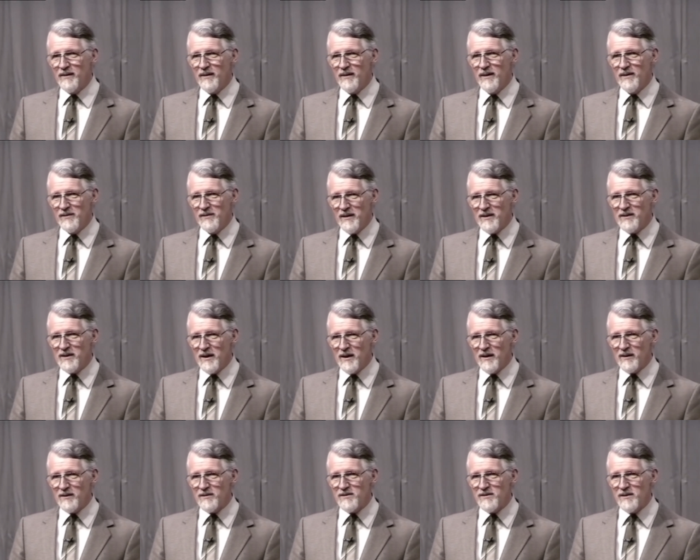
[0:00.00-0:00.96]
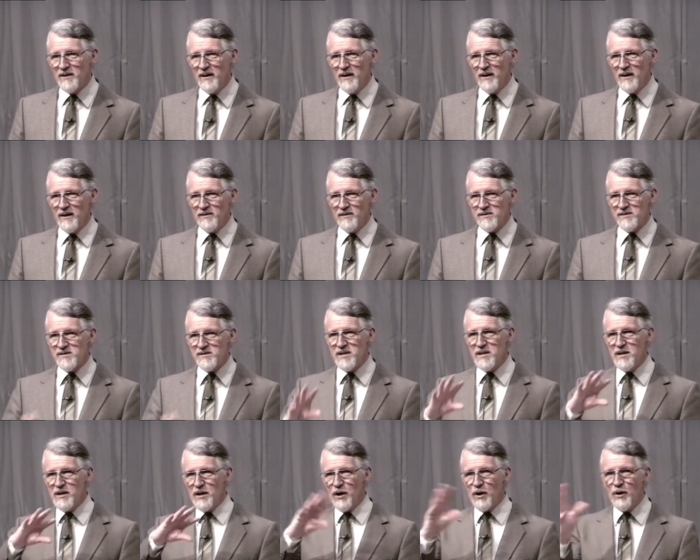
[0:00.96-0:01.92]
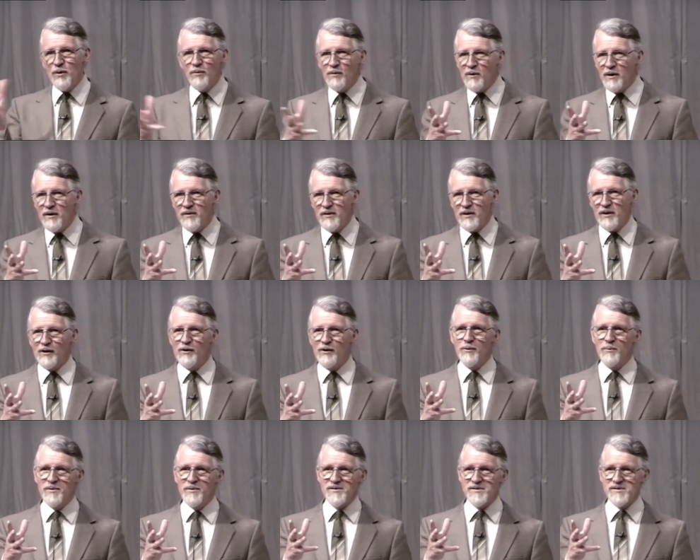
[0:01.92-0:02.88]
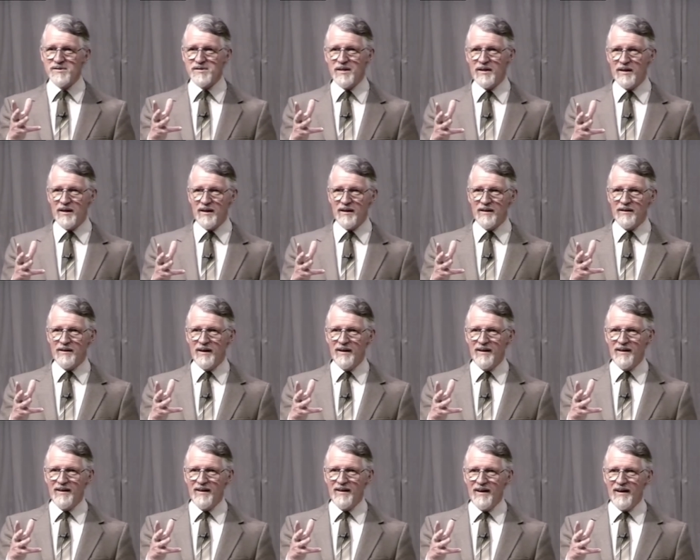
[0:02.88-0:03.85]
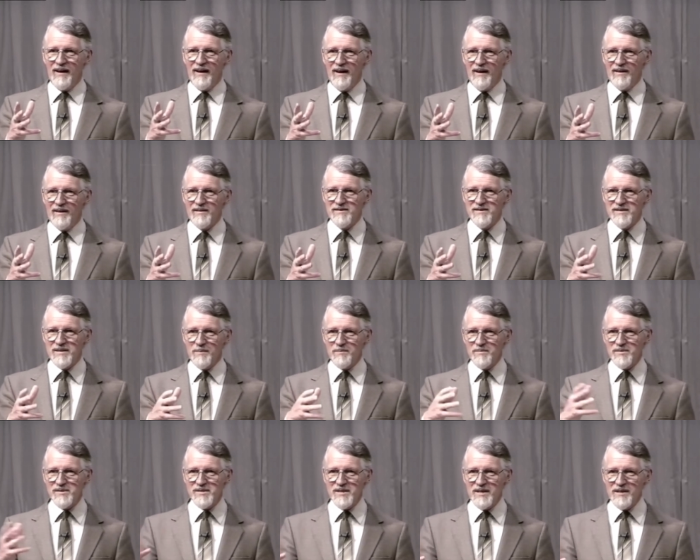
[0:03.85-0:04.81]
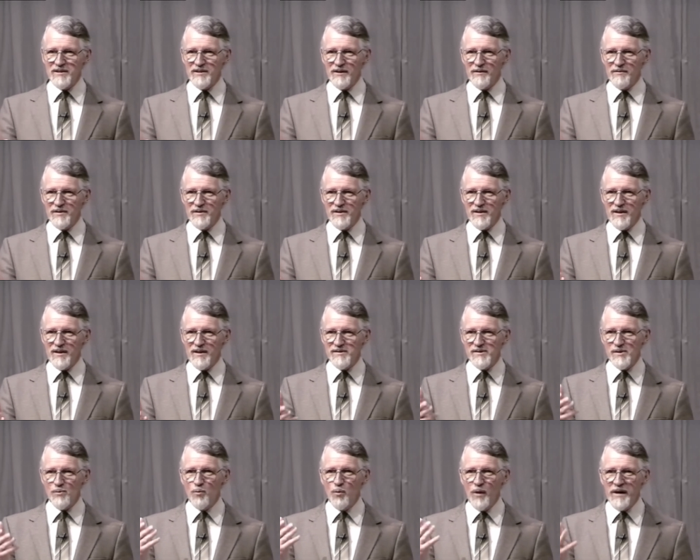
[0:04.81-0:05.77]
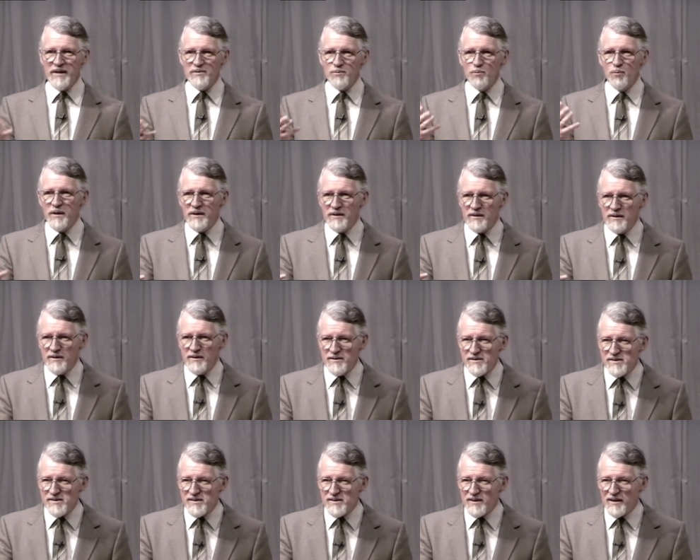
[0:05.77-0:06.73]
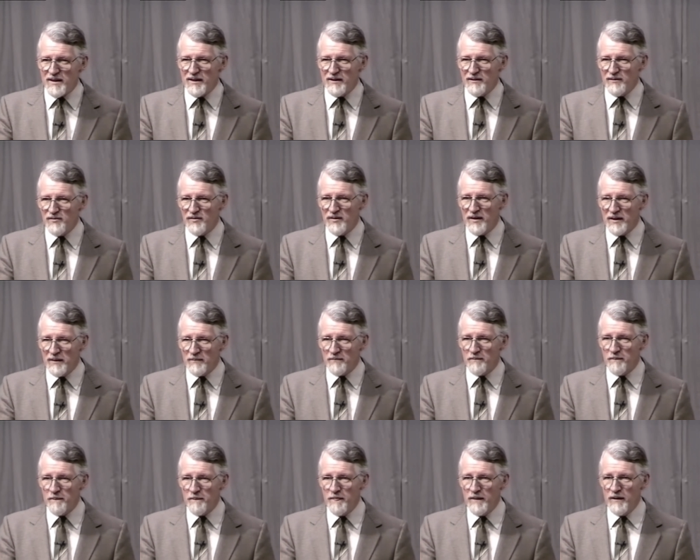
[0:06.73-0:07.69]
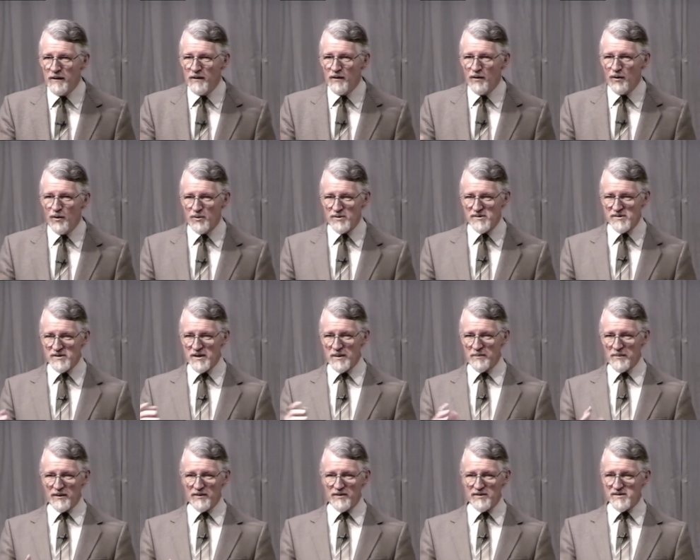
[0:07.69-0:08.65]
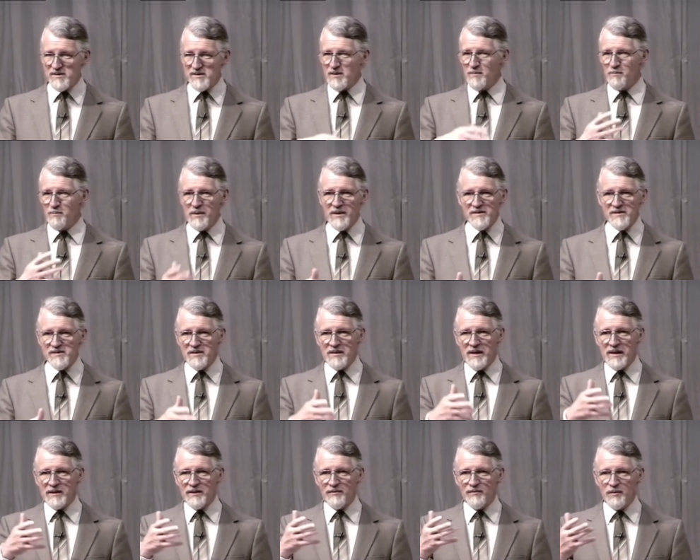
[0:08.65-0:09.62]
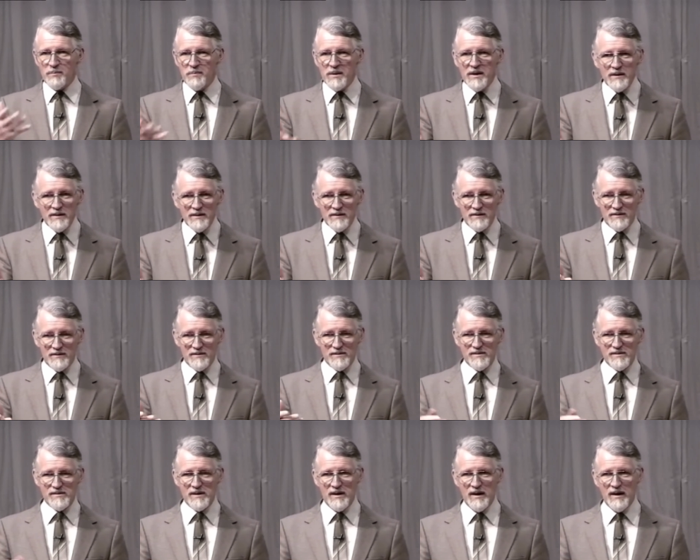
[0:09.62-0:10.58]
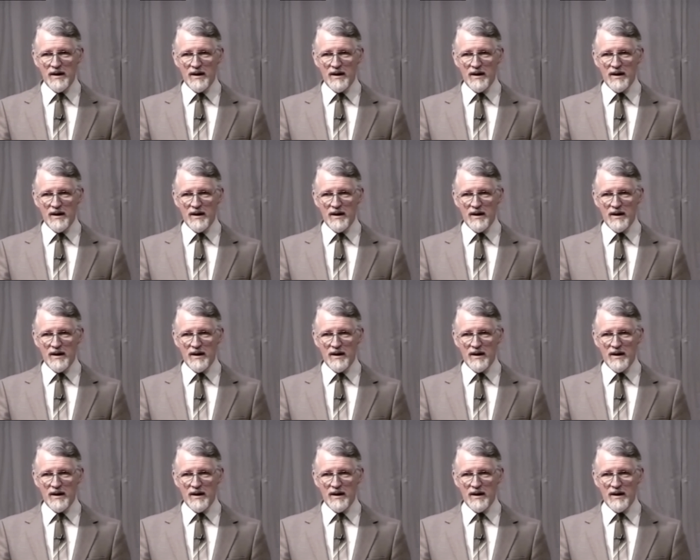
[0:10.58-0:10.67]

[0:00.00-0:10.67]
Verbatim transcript: in that act and see only the human side. Uh, some see it of it as a wet witness kind of thing or some others simply as an act of obedience.